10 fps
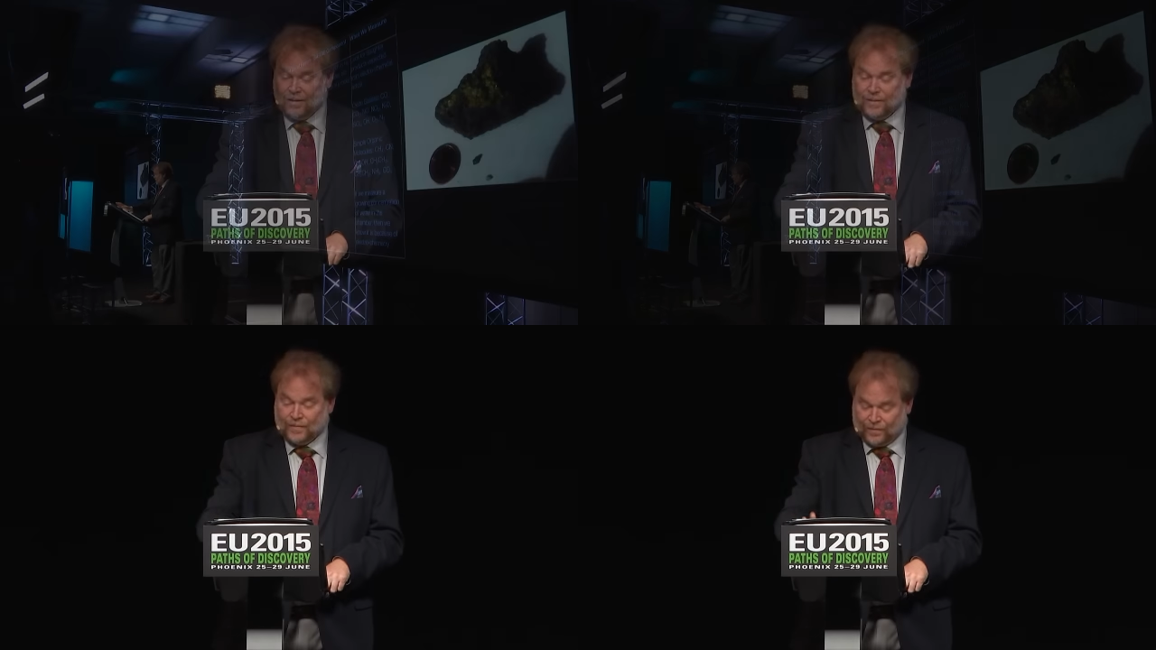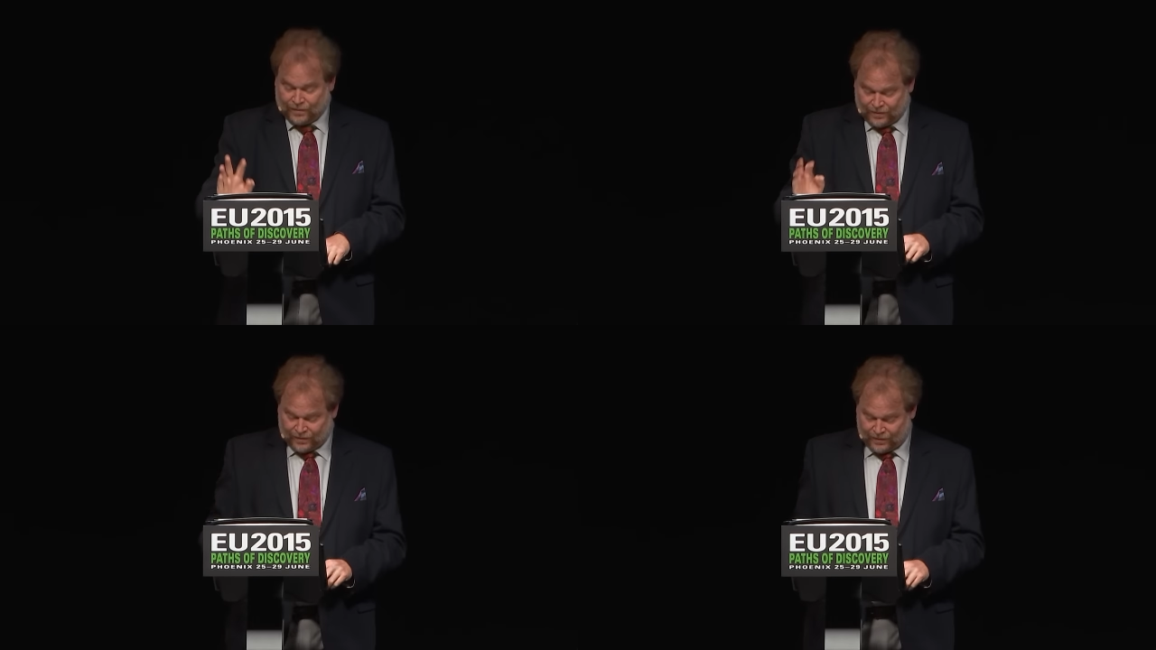
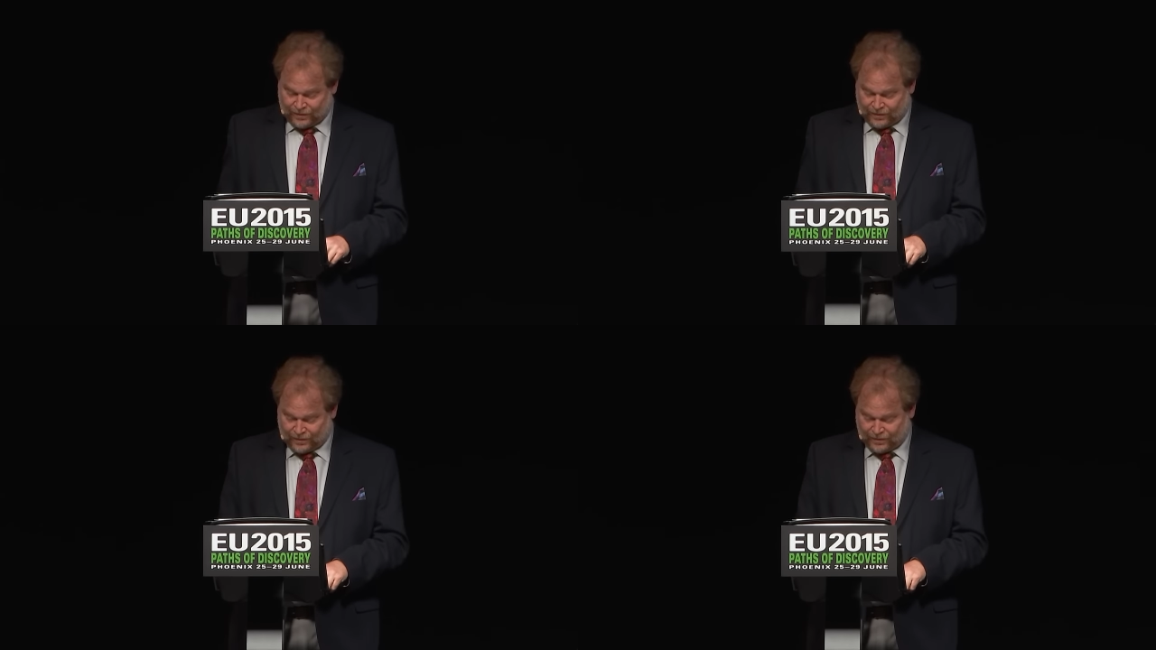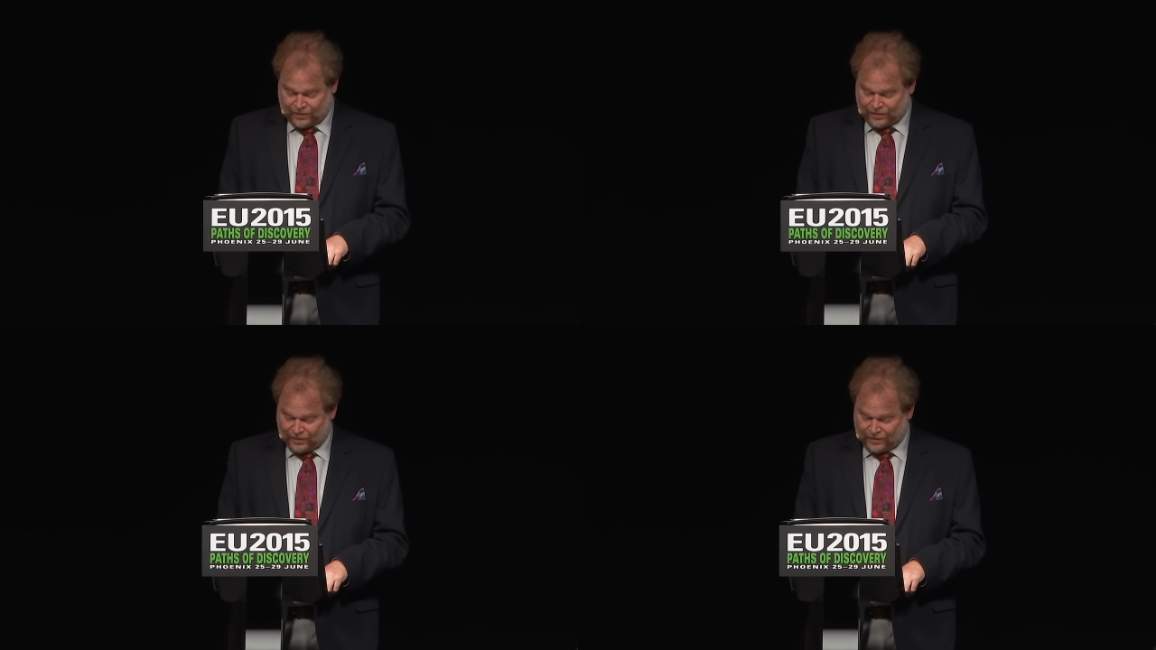
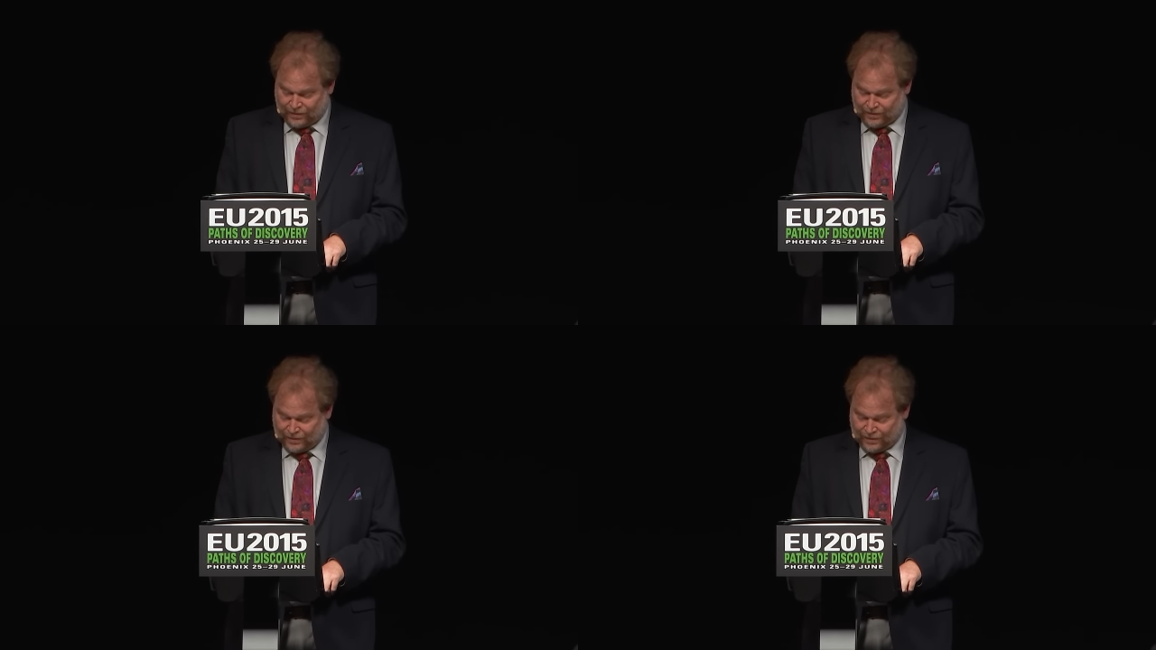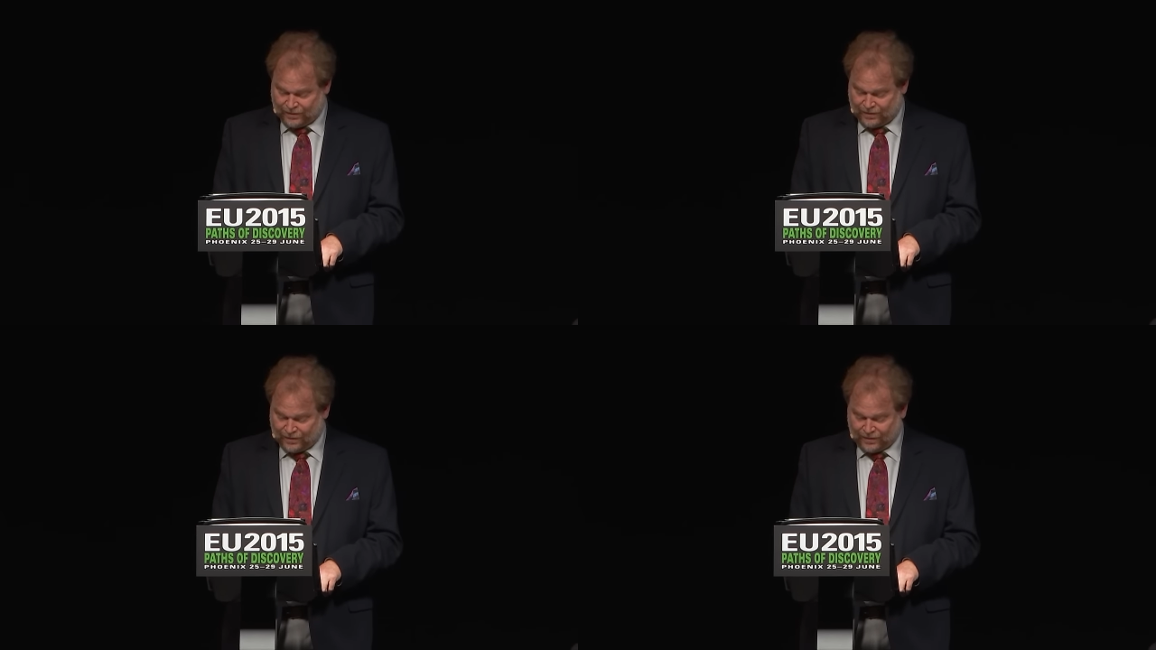
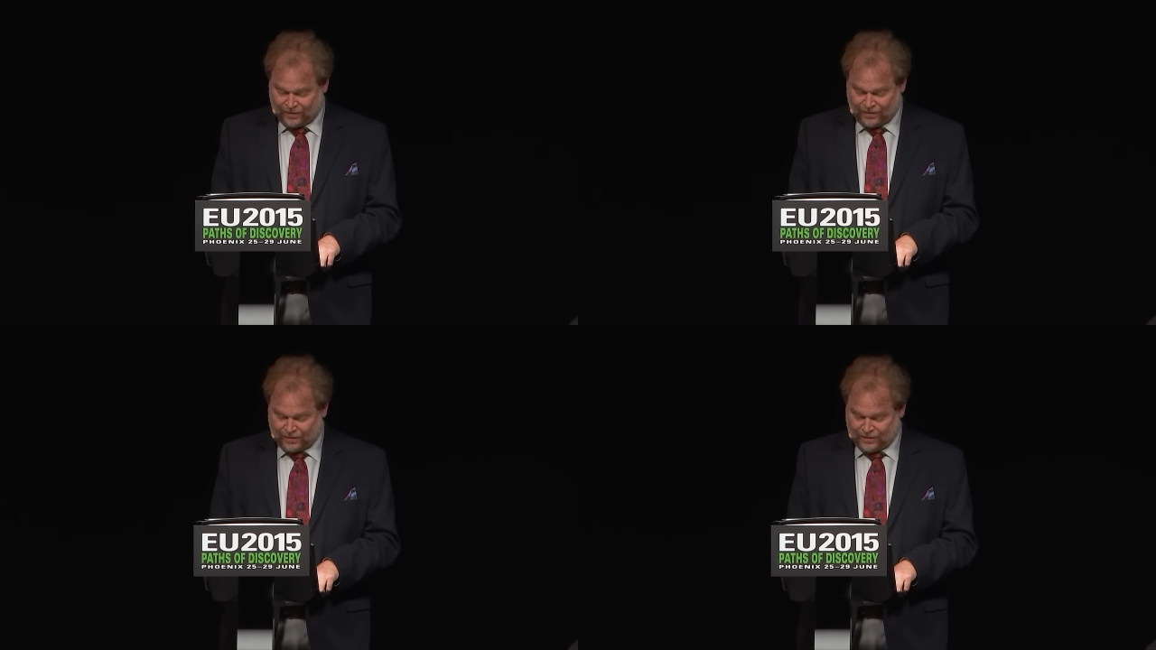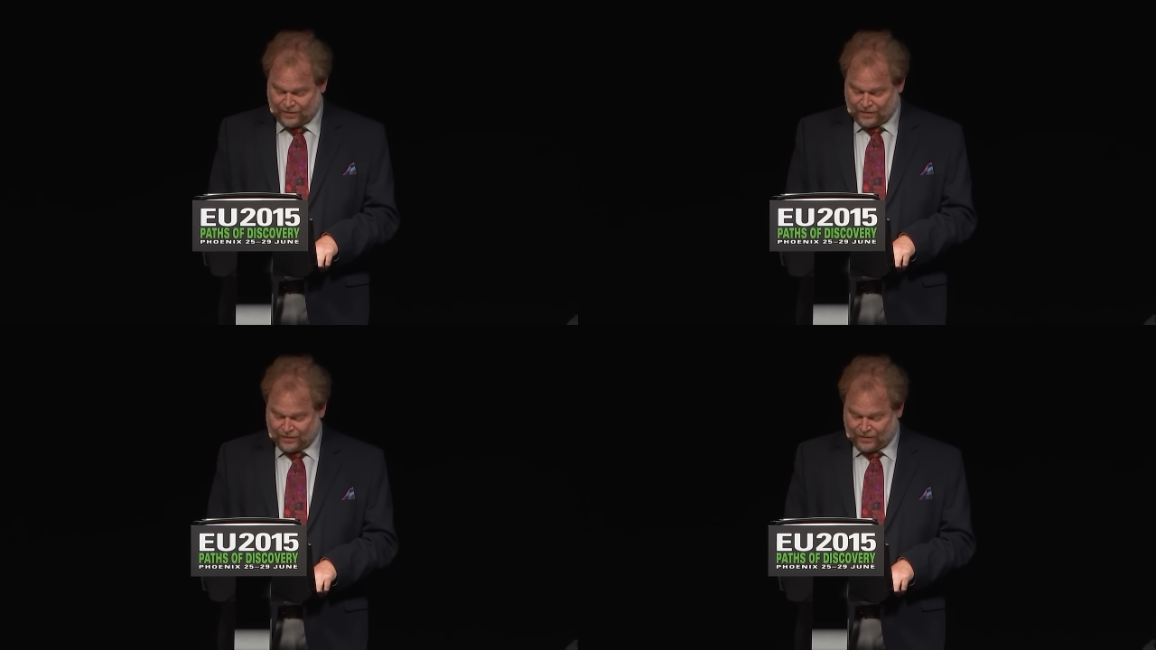
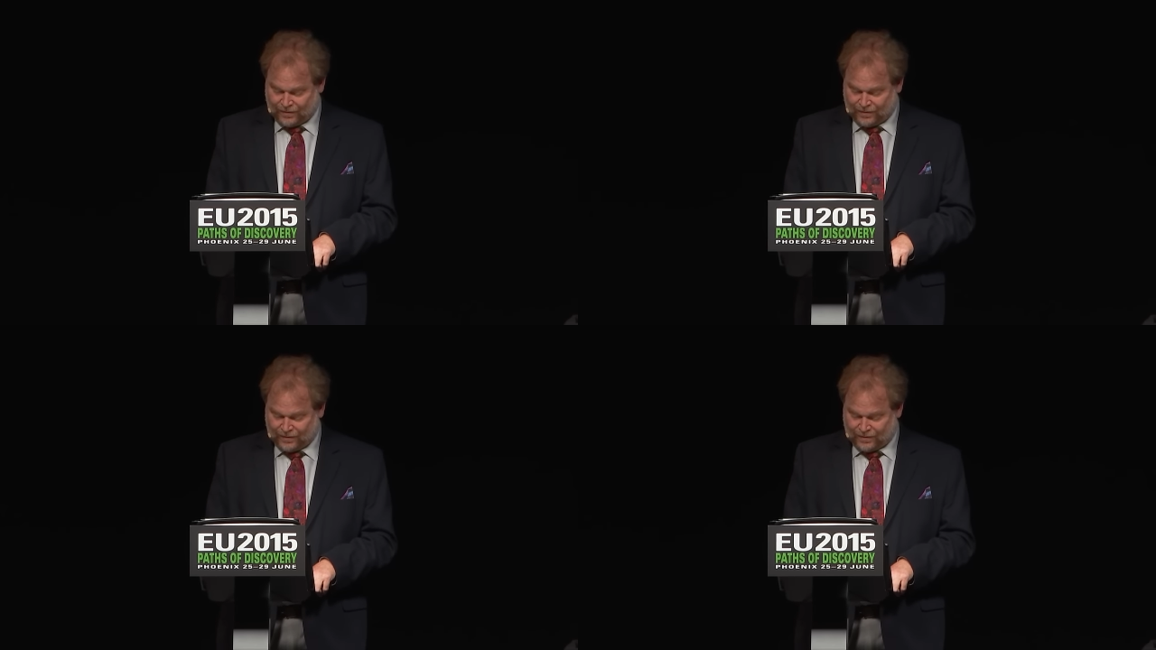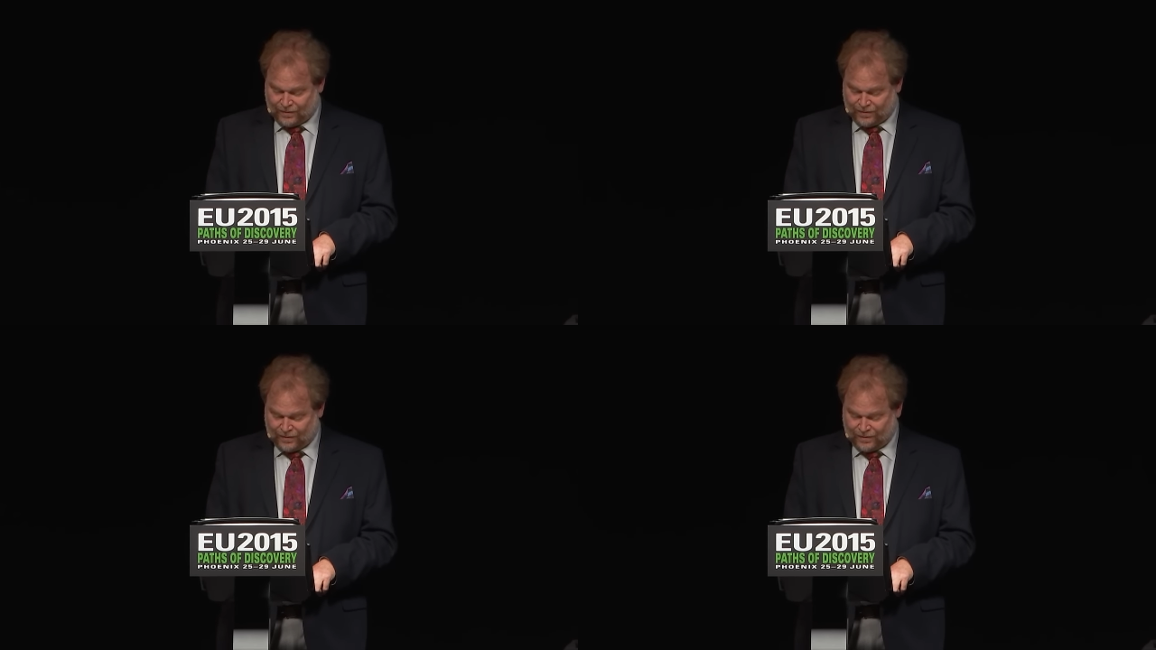
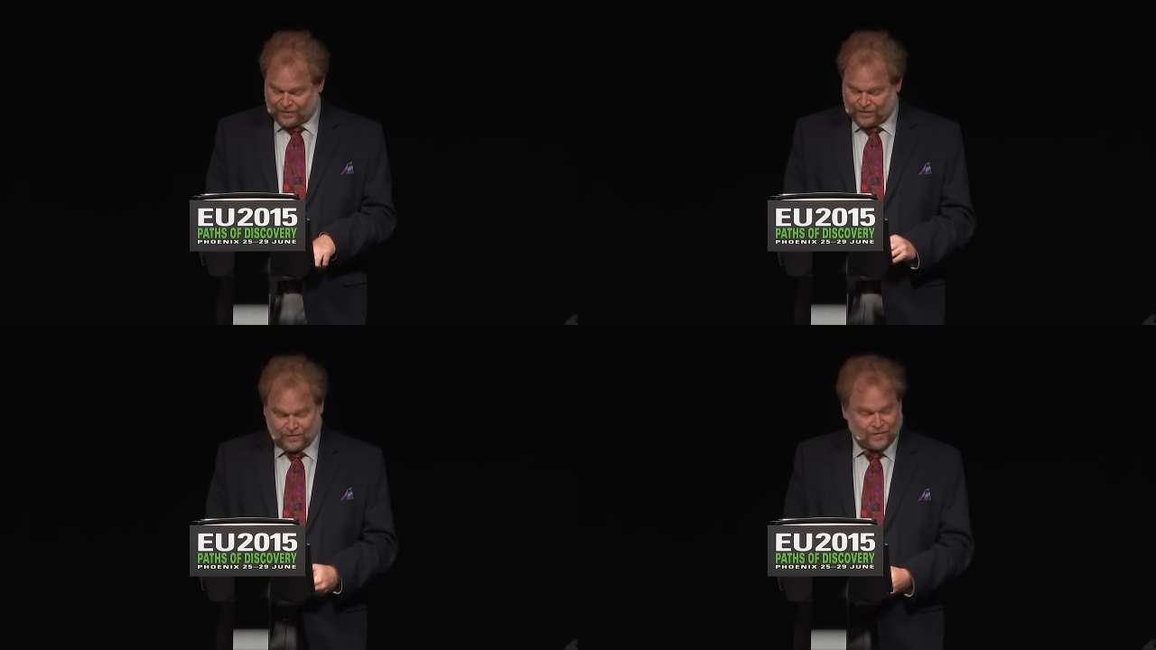(silence)